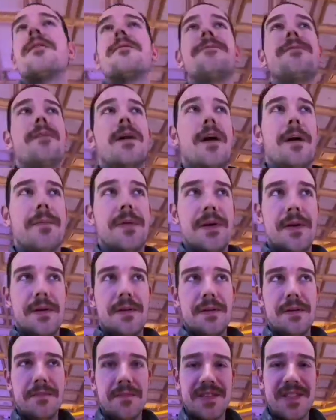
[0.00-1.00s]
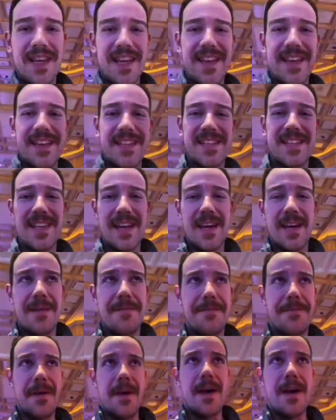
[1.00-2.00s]
Flop comes ace, nine,
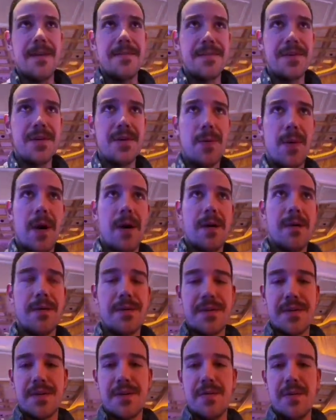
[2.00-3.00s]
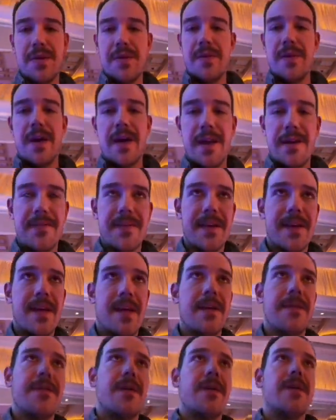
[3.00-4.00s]
five, two hearts. We do not have the
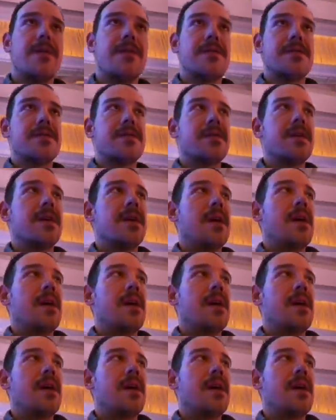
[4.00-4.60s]
king of hearts.